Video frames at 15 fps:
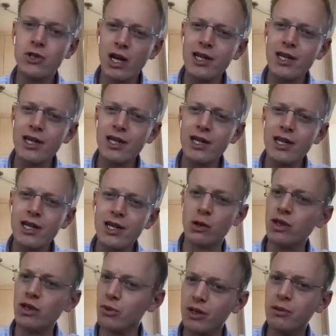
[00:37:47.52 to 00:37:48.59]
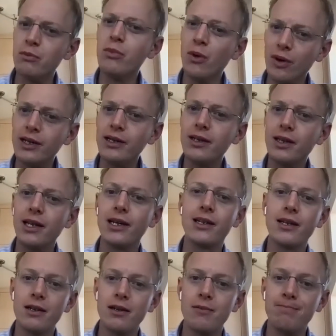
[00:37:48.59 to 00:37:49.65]
trying to access an equilibrium point. Like
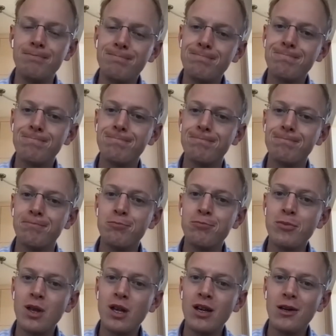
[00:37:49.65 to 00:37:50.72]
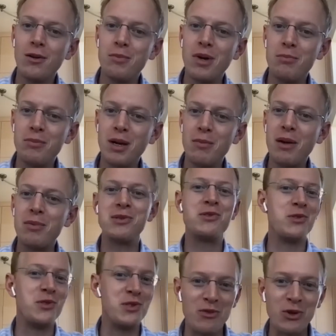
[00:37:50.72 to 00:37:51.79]
maybe it's
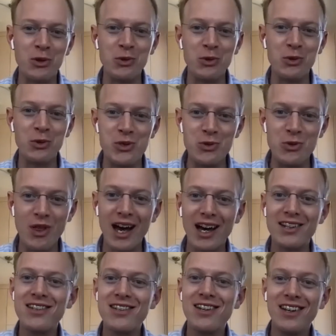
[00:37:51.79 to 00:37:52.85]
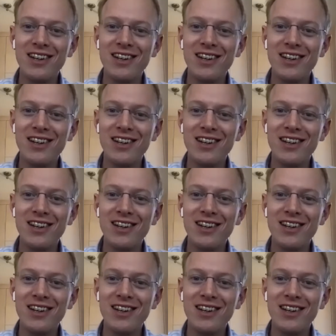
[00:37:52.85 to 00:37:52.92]
just difficult to do that.